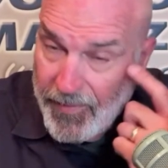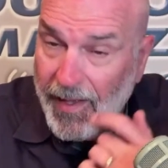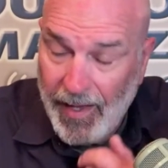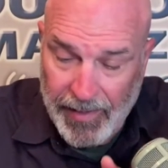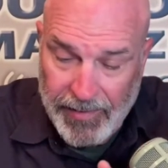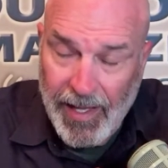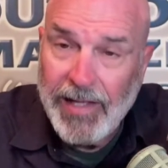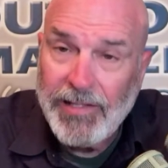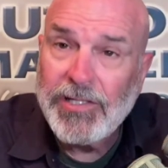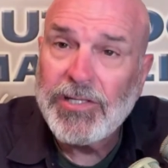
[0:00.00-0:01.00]
I
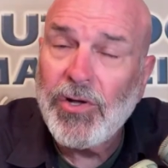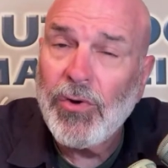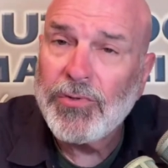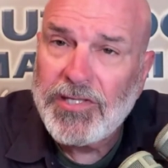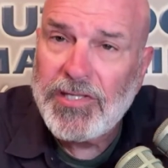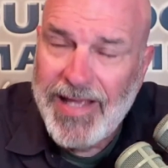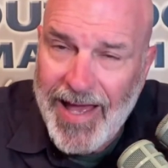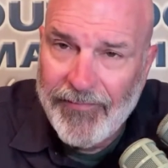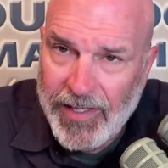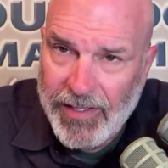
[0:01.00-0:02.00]
I just don't see
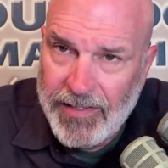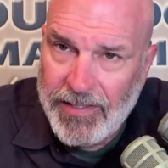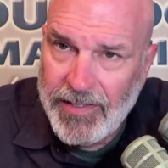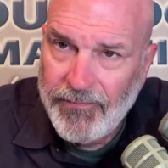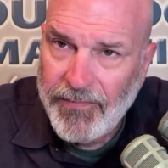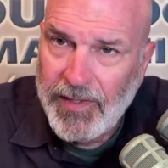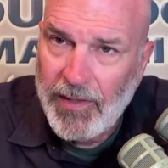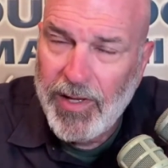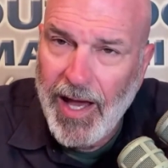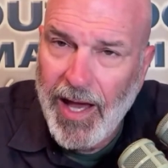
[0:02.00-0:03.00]
evidence that
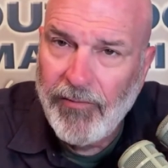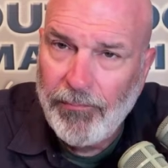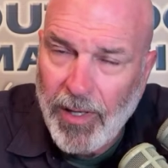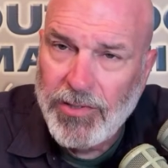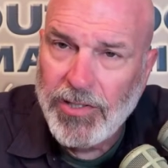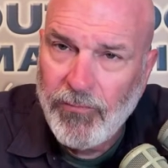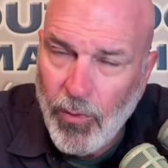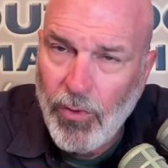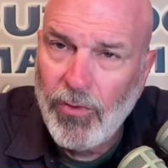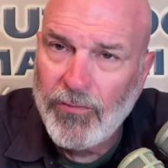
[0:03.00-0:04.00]
we have a bunch of
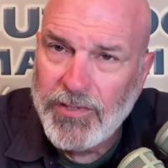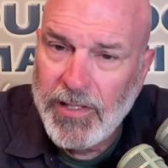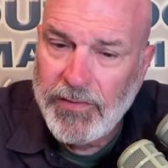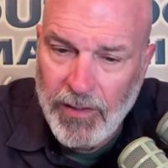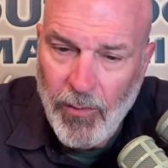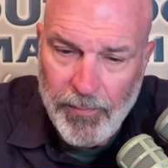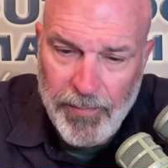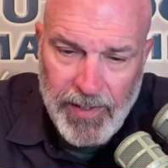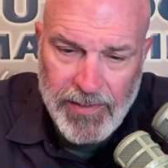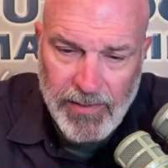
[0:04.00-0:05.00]
wolves in the Lower
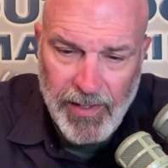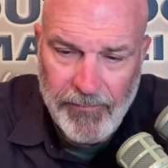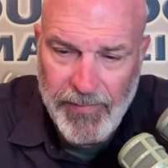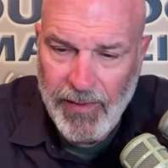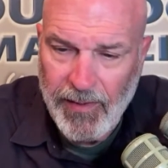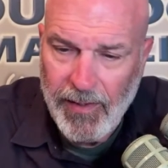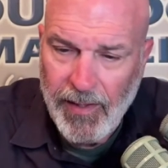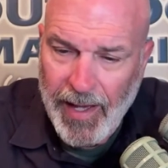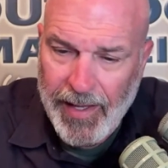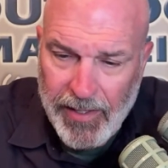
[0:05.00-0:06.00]
Peninsula.
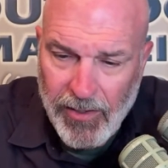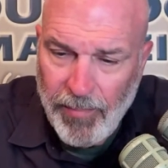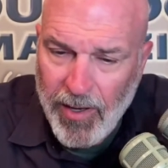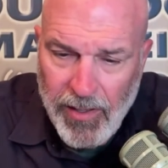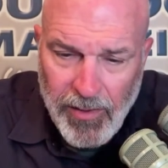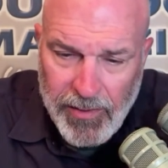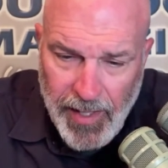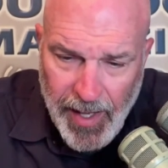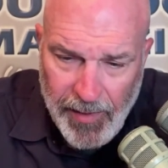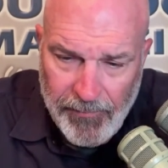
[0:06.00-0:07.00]
I hear about it all the
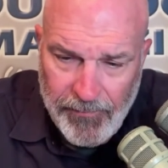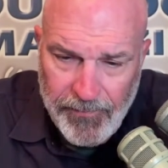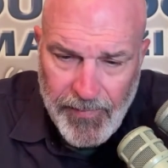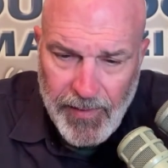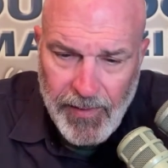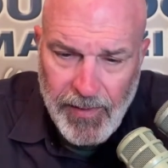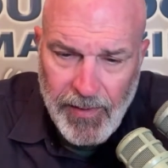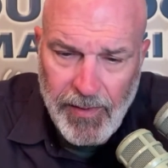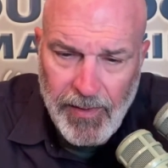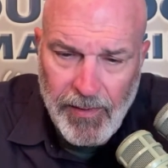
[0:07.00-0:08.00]
time.
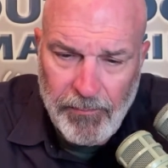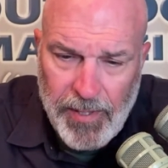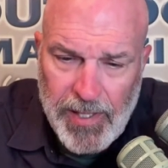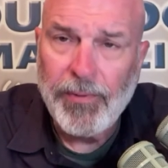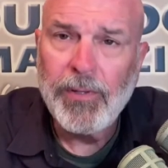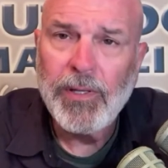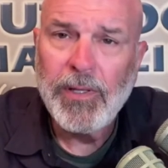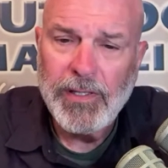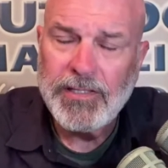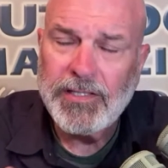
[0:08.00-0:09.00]
People
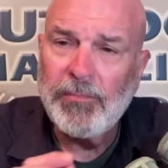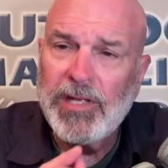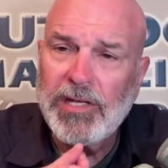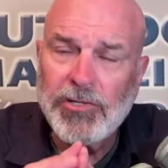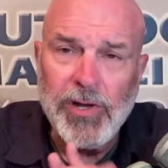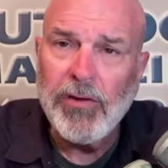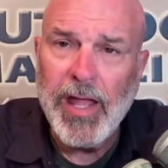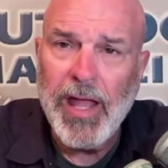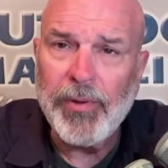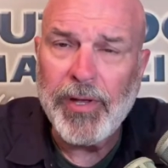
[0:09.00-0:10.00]
send me trail
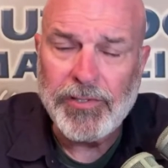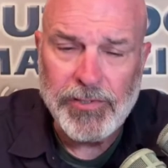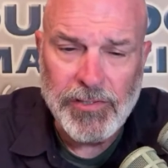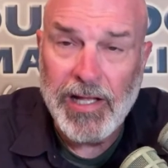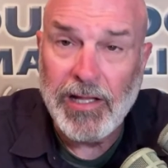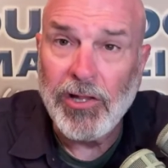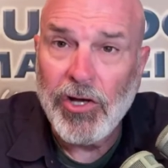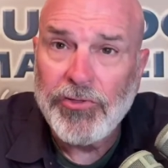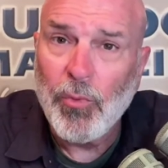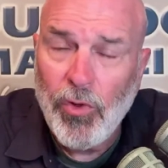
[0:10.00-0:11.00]
cam pictures and say, "Look
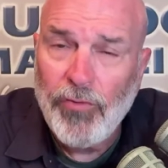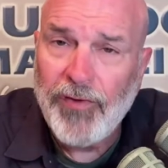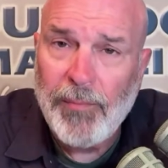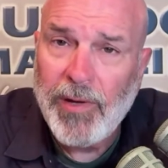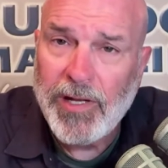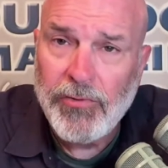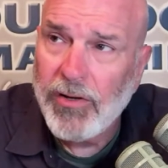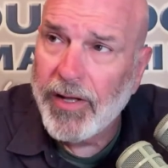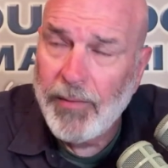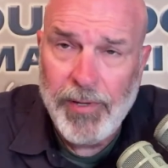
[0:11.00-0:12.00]
at the wolf on my trail
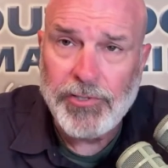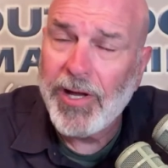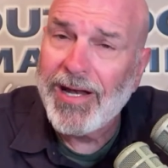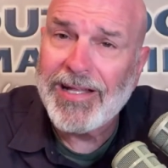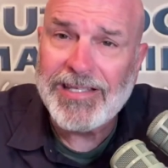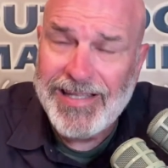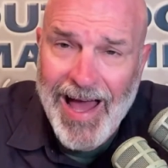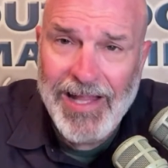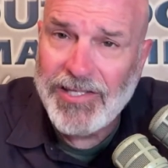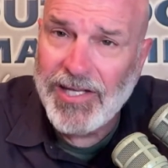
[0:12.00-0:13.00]
cam picture," and it's
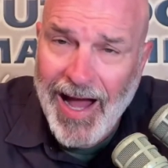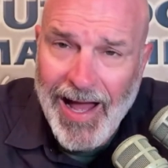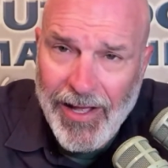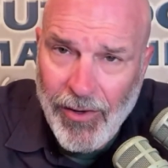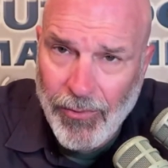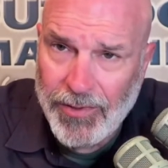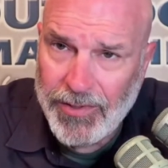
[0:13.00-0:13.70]
not; it's a coyote.